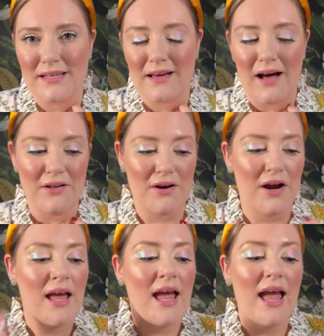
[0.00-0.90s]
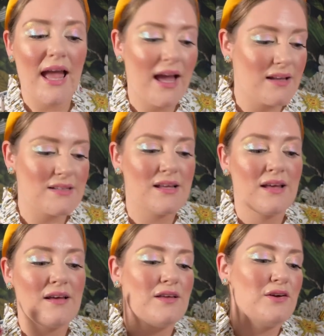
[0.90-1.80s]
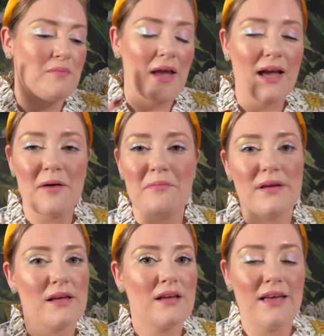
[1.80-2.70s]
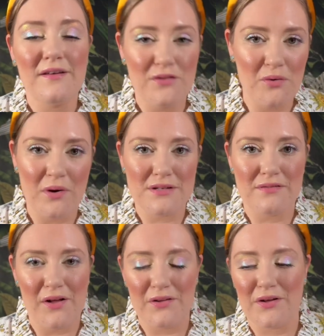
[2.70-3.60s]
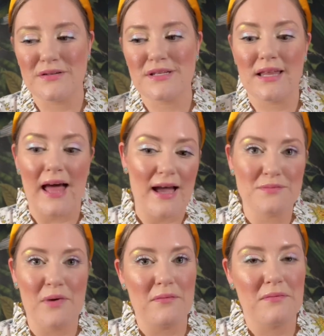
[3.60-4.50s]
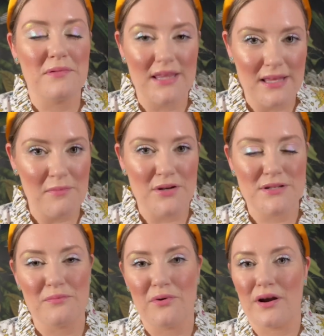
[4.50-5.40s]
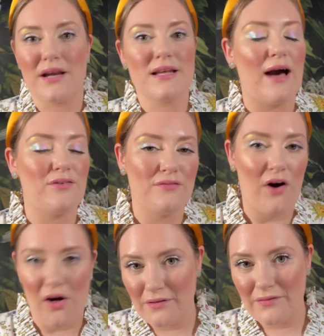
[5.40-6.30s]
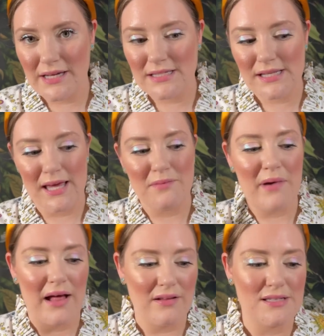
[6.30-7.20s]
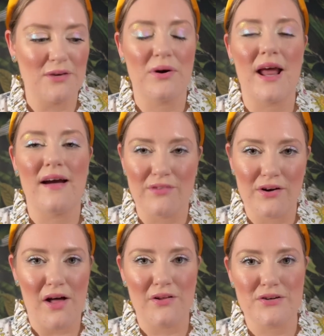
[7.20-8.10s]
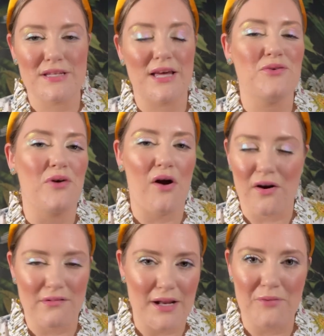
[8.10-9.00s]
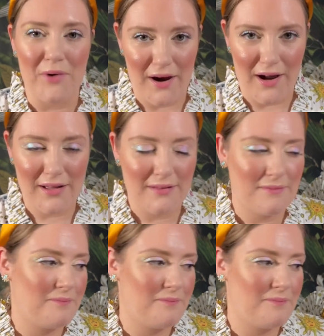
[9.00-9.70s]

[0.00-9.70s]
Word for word: in a color, and your makeup. If you want to follow those, that is probably the most important out of all of this in balancing whatever colors that you are already wearing.